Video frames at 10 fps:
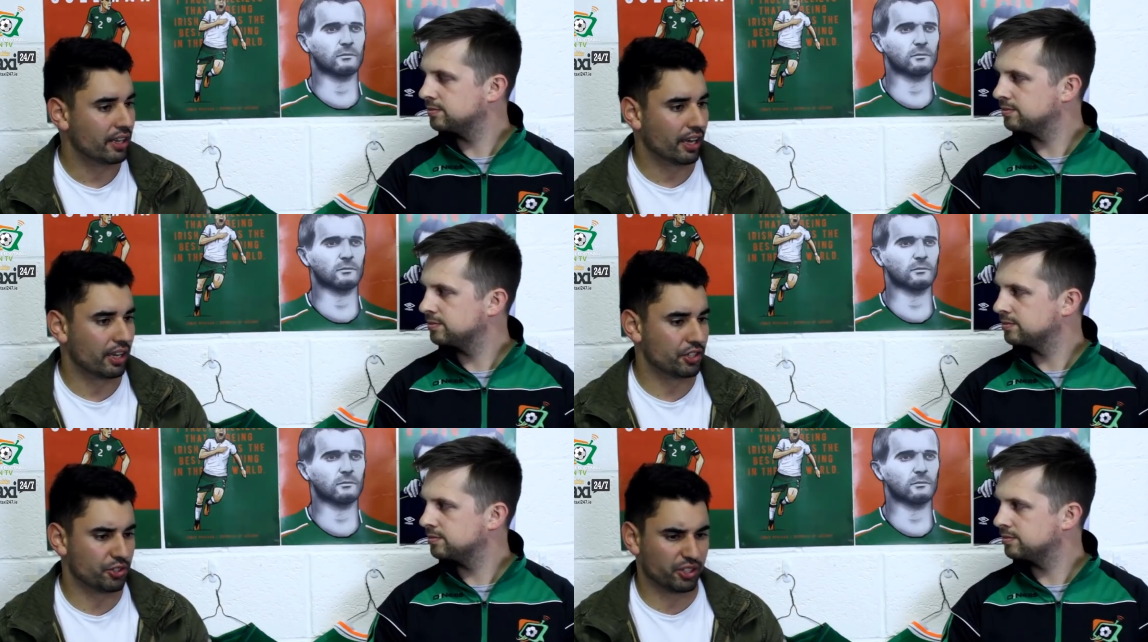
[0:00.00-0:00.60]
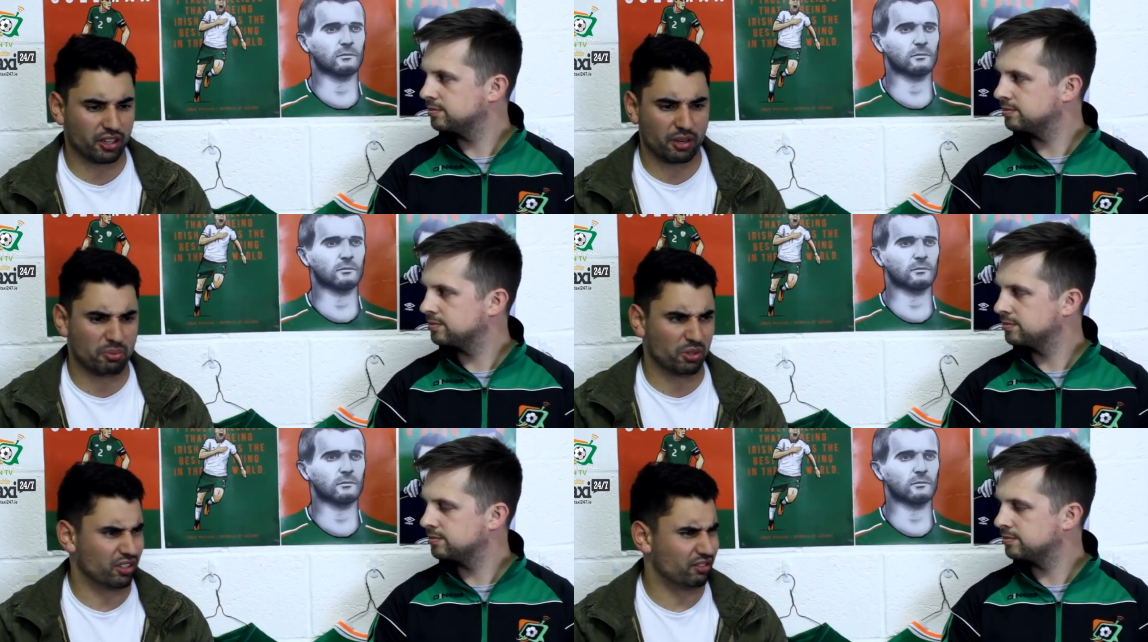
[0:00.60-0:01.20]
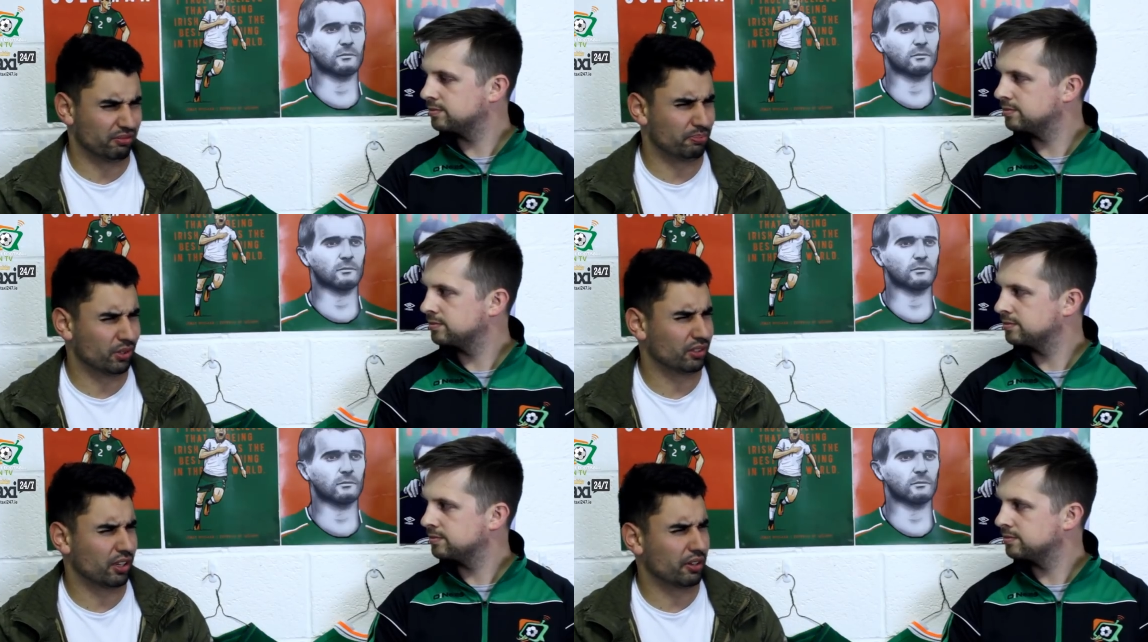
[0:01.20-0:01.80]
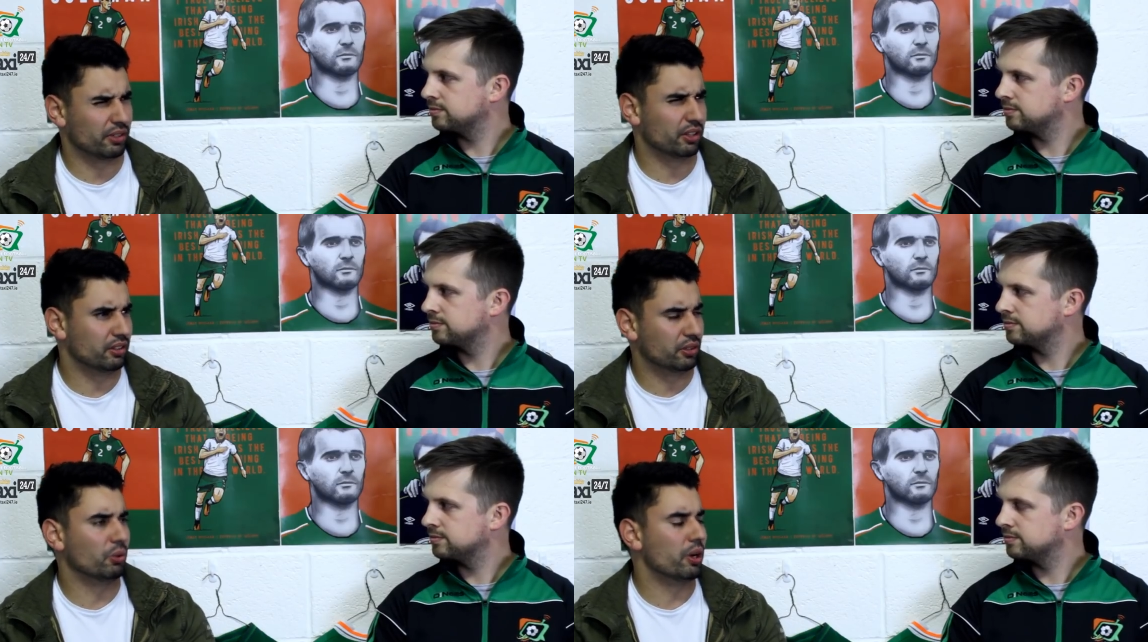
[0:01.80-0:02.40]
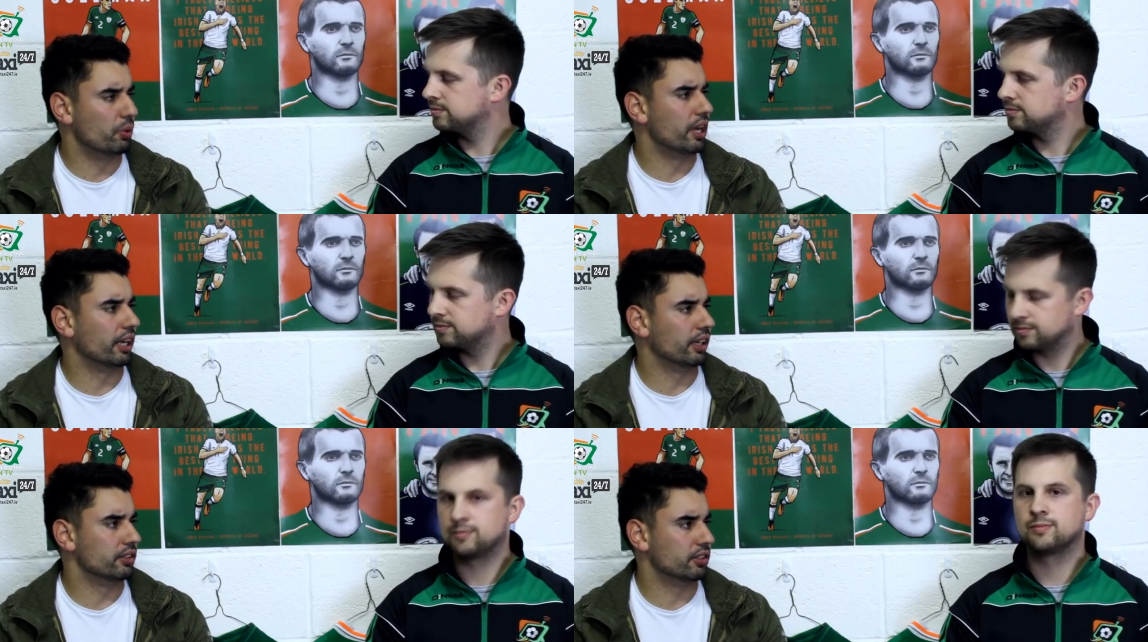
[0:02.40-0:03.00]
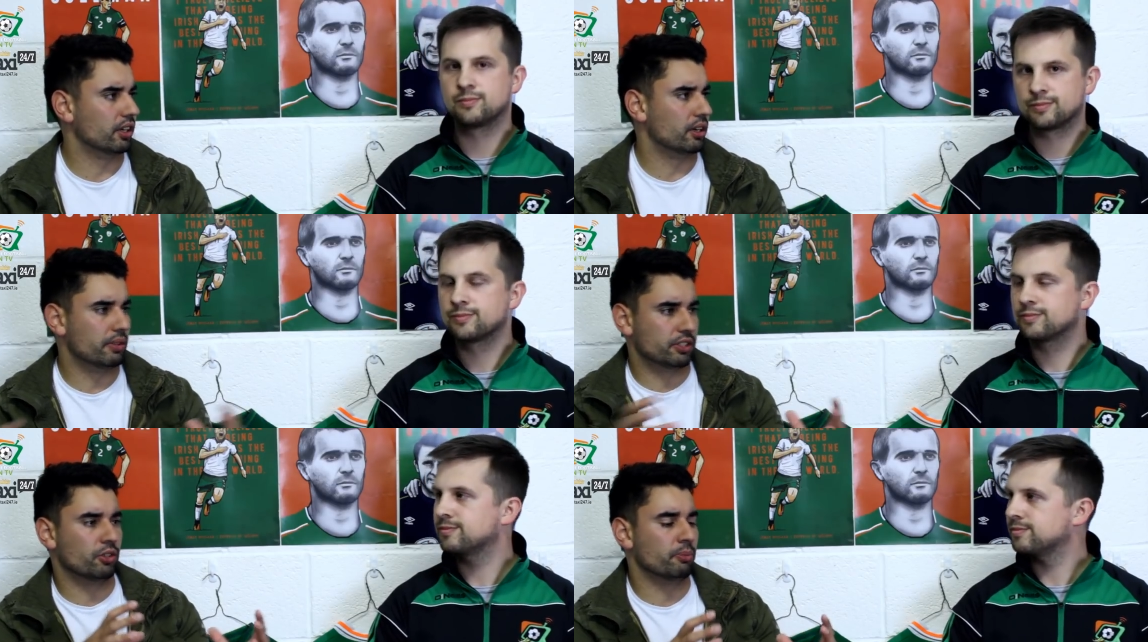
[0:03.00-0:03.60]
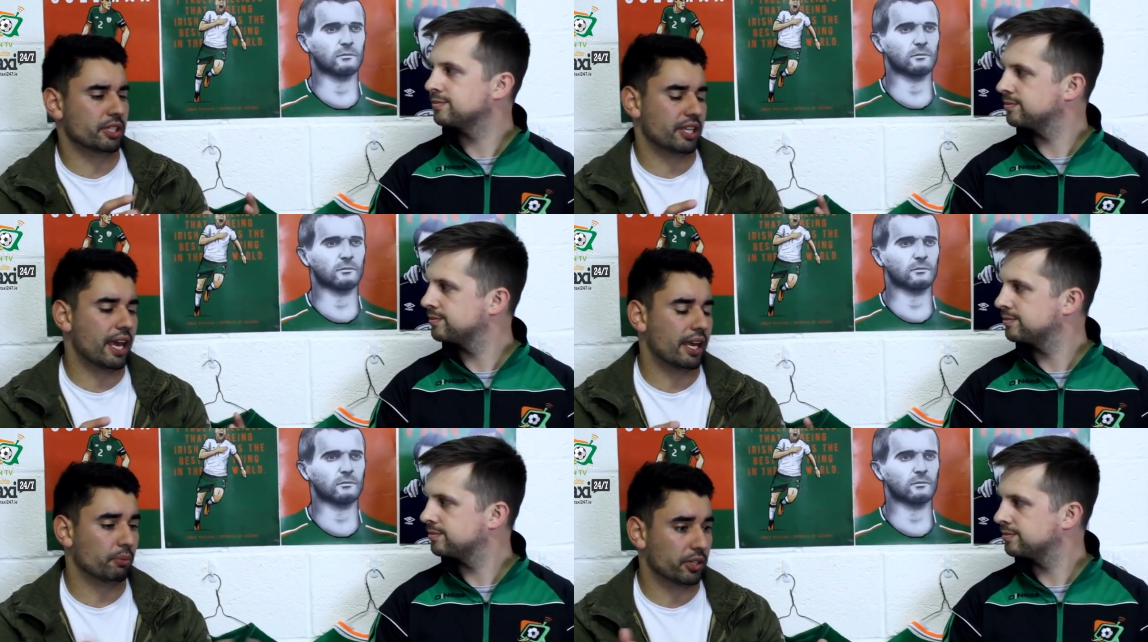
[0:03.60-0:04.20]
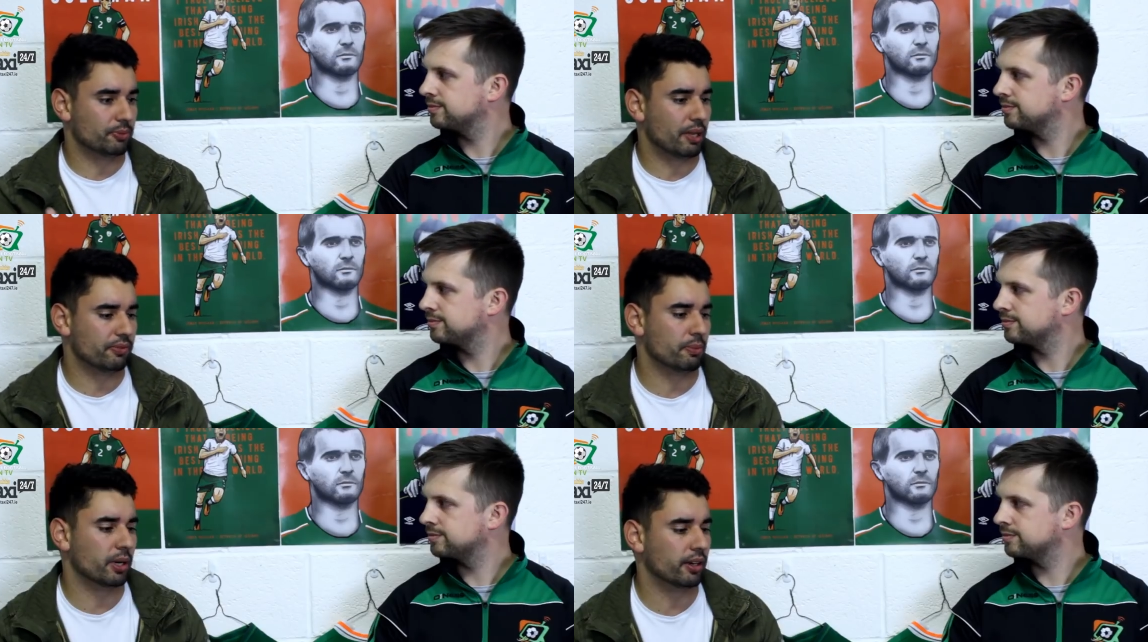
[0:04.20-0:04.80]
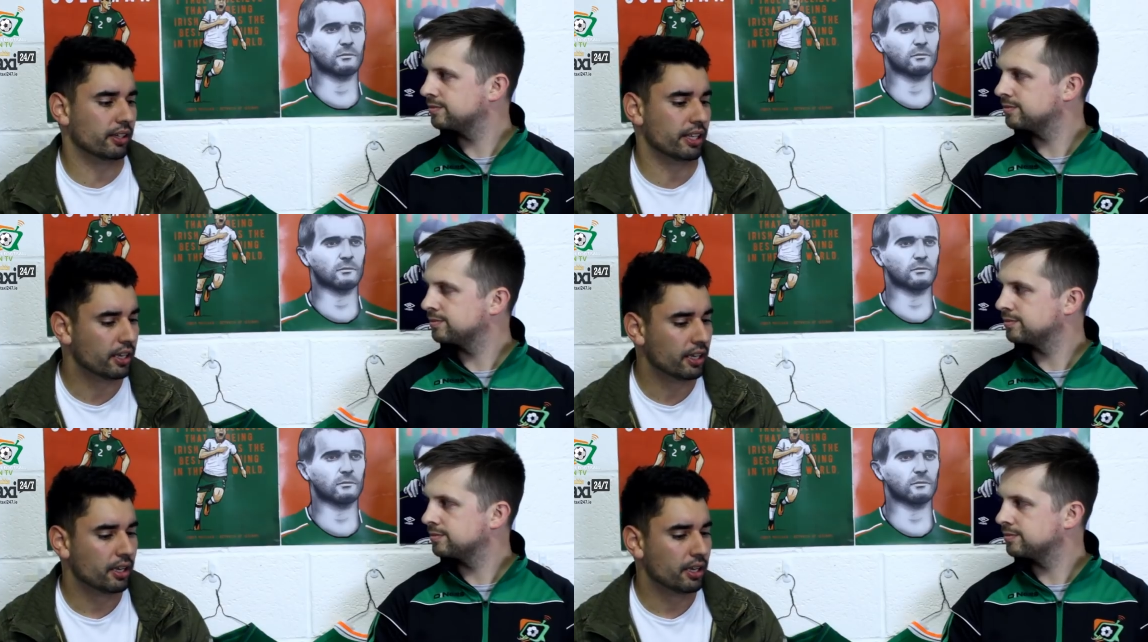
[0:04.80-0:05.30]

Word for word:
Speaker 1: Uh, he's usually kind of put on, put kind of in the right wing and mm-hmm. kind of as a number ten where he's played for Burnley.